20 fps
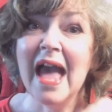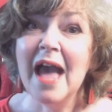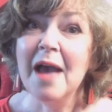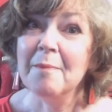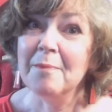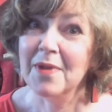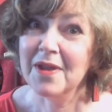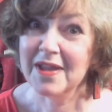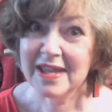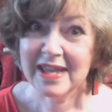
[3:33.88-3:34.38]

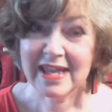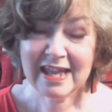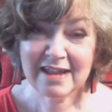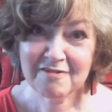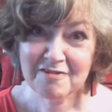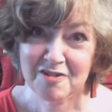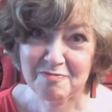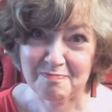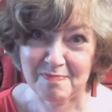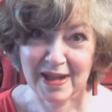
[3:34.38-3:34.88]
But
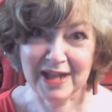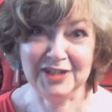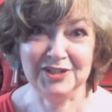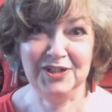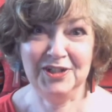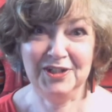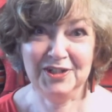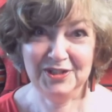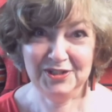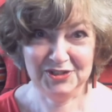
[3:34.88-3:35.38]
here is
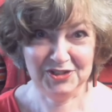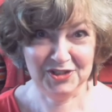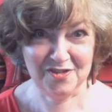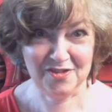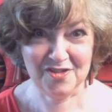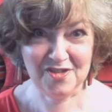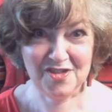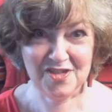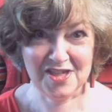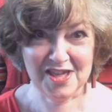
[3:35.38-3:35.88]
Badger
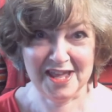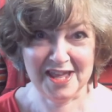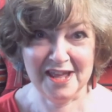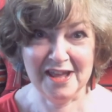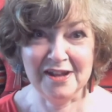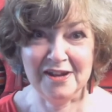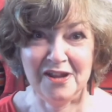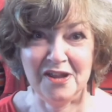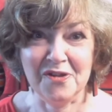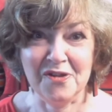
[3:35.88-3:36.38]
just to say
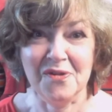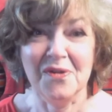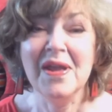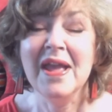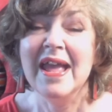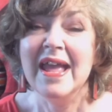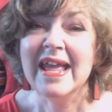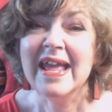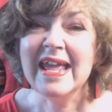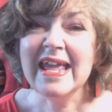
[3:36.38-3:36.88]
hello.
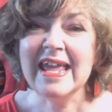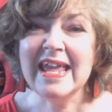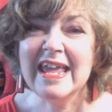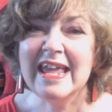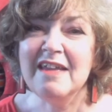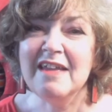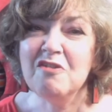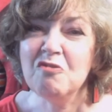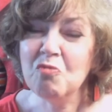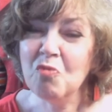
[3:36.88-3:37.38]

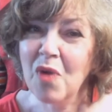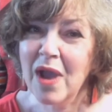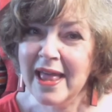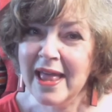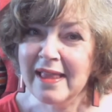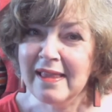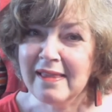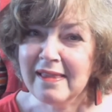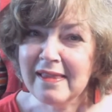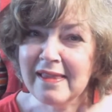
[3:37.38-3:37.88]
He is
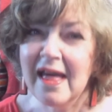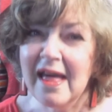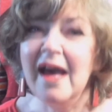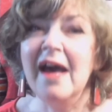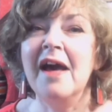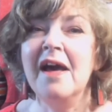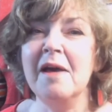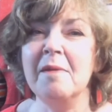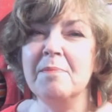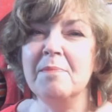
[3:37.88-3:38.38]
well,
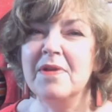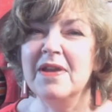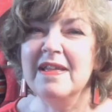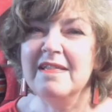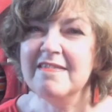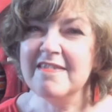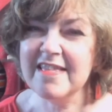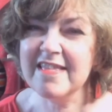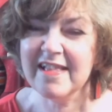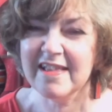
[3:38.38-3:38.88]
but
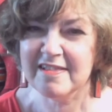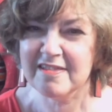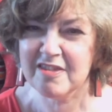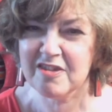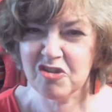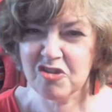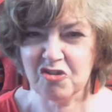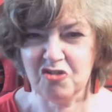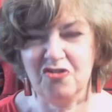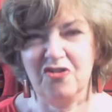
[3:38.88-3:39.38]
in slight
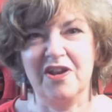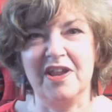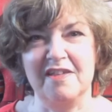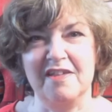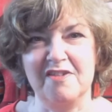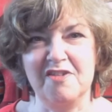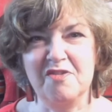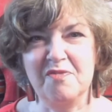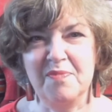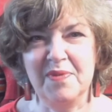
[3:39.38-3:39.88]

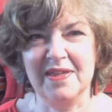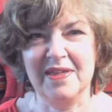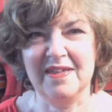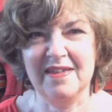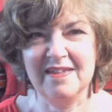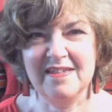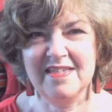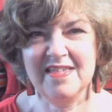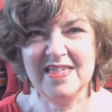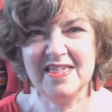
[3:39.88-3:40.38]
disgrace
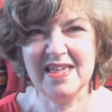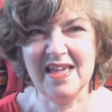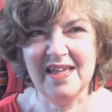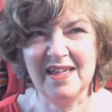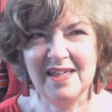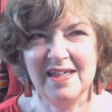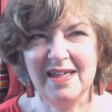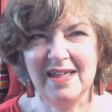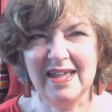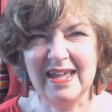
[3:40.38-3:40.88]
because
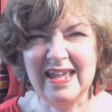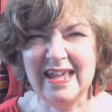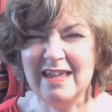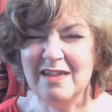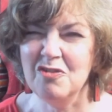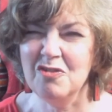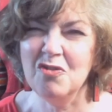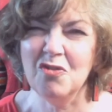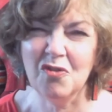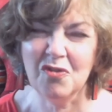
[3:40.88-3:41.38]

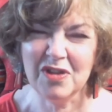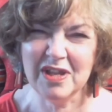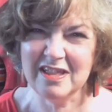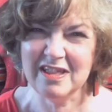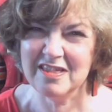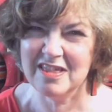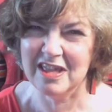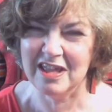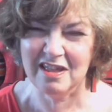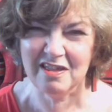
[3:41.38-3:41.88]
he's not
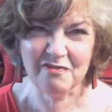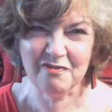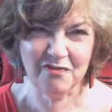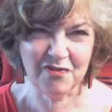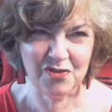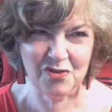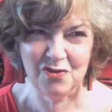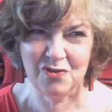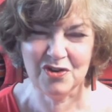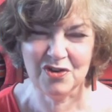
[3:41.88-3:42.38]
eating his
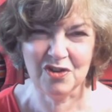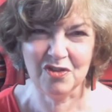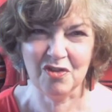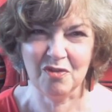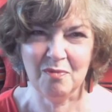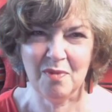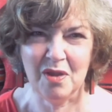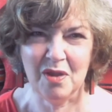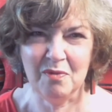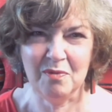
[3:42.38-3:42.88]
food at the
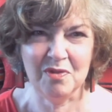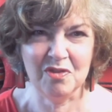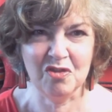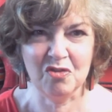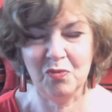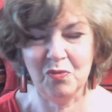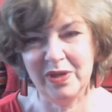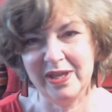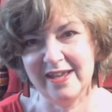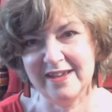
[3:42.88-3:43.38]

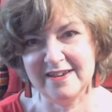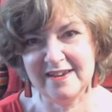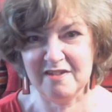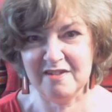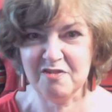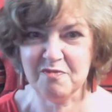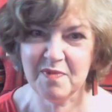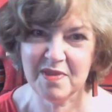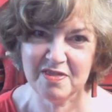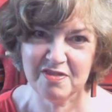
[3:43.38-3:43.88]
moment. We get
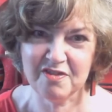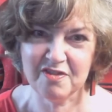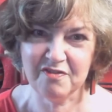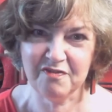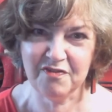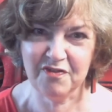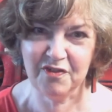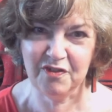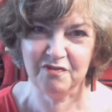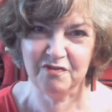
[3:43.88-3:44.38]
expensive
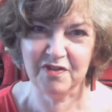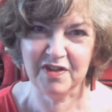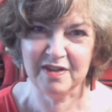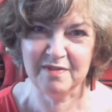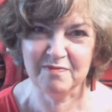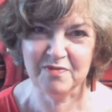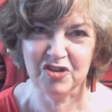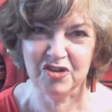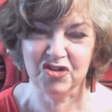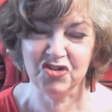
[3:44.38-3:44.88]
food for
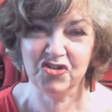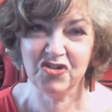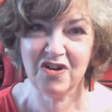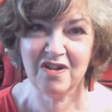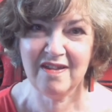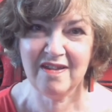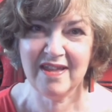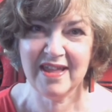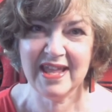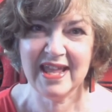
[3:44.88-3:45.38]
him to
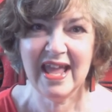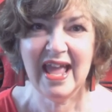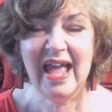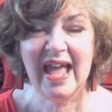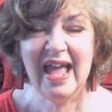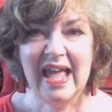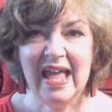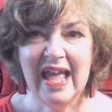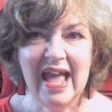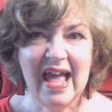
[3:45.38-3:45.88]
try,
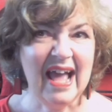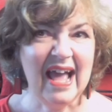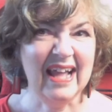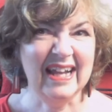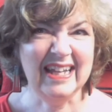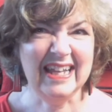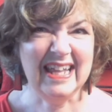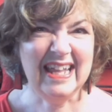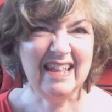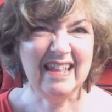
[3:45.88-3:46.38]
and
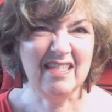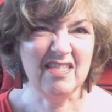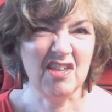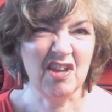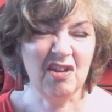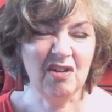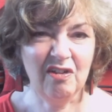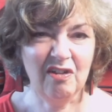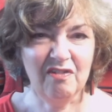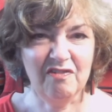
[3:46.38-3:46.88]
he eats
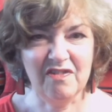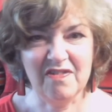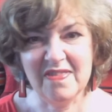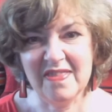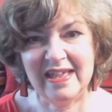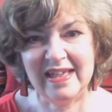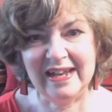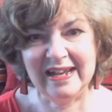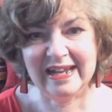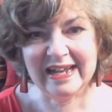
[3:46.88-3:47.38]
half and
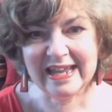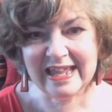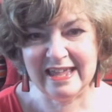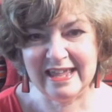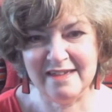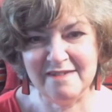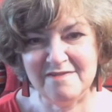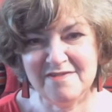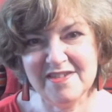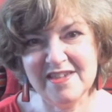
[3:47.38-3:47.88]
then
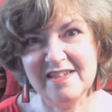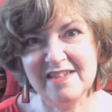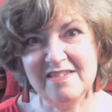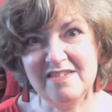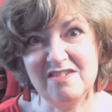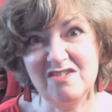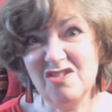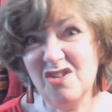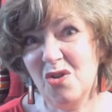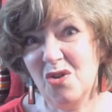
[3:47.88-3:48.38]
leaves
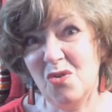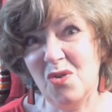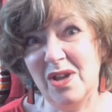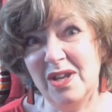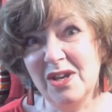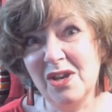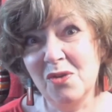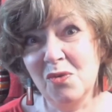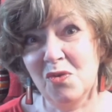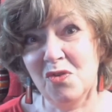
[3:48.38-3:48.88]
it. Don't
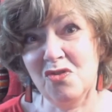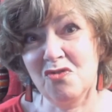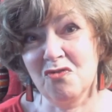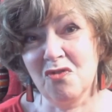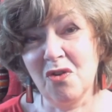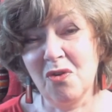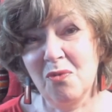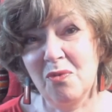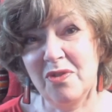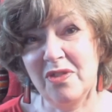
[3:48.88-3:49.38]
quite know what's
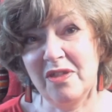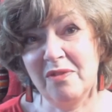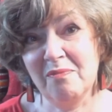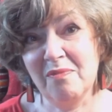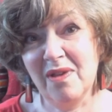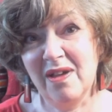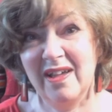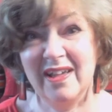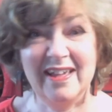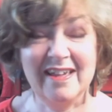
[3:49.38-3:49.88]
wrong with him.
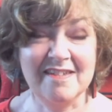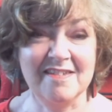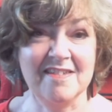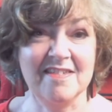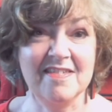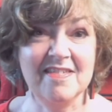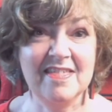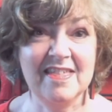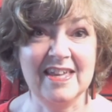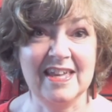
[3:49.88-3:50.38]
I guess
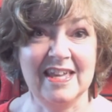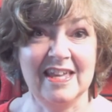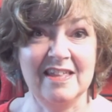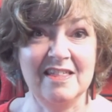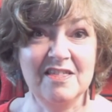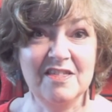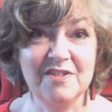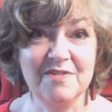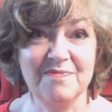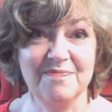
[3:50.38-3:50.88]
it's the
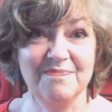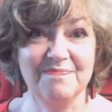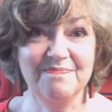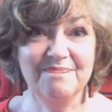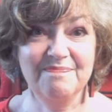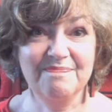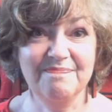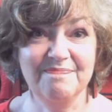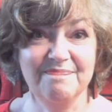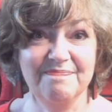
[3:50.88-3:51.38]
heat.
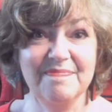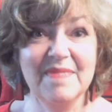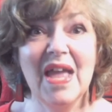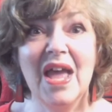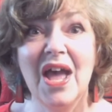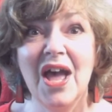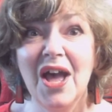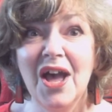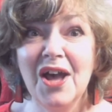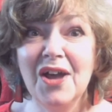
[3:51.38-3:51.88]

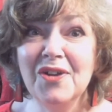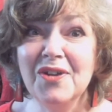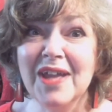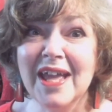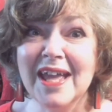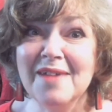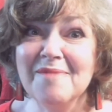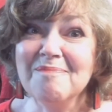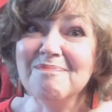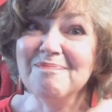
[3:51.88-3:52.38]

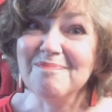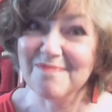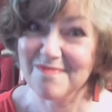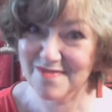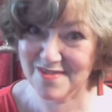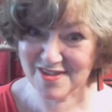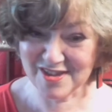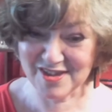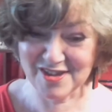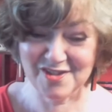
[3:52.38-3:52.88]
Okay,
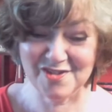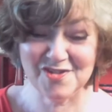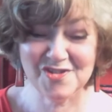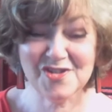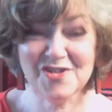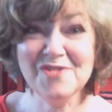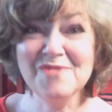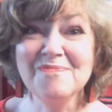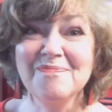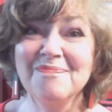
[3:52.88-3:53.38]
see you
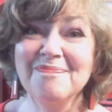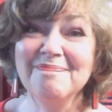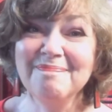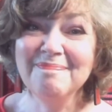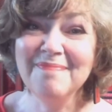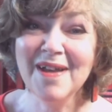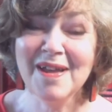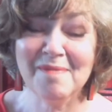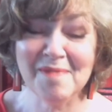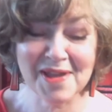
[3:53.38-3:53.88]
soon.
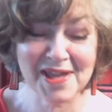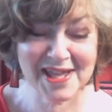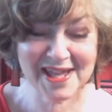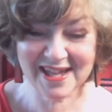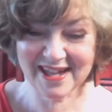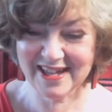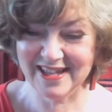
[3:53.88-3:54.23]
Bye-bye.